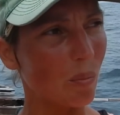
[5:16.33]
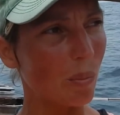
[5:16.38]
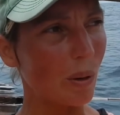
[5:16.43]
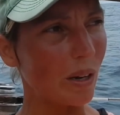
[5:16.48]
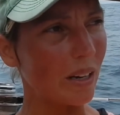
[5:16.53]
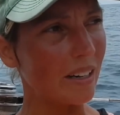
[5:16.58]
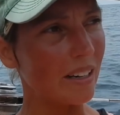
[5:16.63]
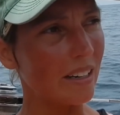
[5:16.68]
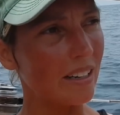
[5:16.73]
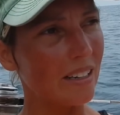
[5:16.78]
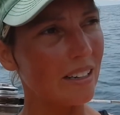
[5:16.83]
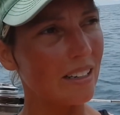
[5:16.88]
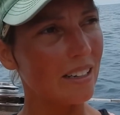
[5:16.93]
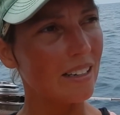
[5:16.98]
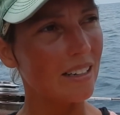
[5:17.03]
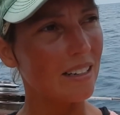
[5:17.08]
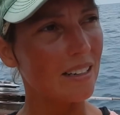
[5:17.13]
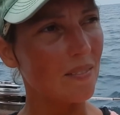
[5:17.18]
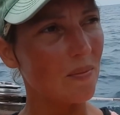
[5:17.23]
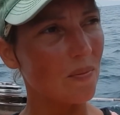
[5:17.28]
But
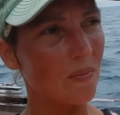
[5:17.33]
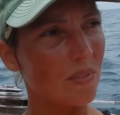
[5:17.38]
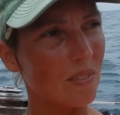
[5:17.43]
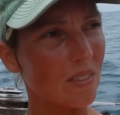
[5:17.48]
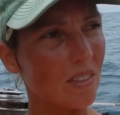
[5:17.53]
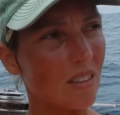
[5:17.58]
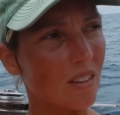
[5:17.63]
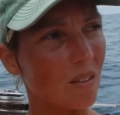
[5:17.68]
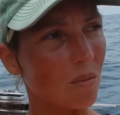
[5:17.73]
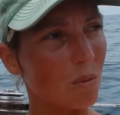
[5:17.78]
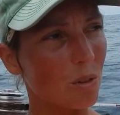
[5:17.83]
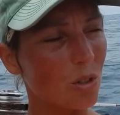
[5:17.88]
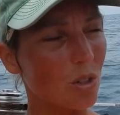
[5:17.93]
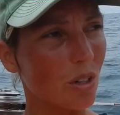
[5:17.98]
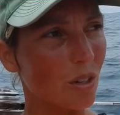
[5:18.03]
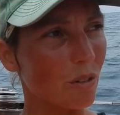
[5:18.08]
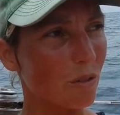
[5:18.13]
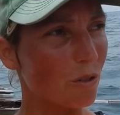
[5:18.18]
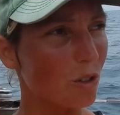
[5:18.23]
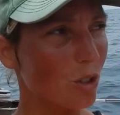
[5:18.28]
we
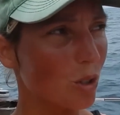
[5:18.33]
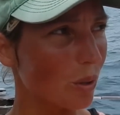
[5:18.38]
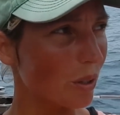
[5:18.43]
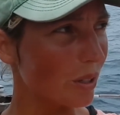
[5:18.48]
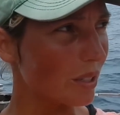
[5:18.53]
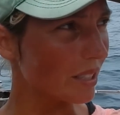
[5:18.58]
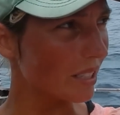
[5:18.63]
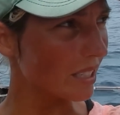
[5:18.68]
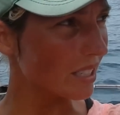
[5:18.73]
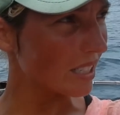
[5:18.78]
should have shortened the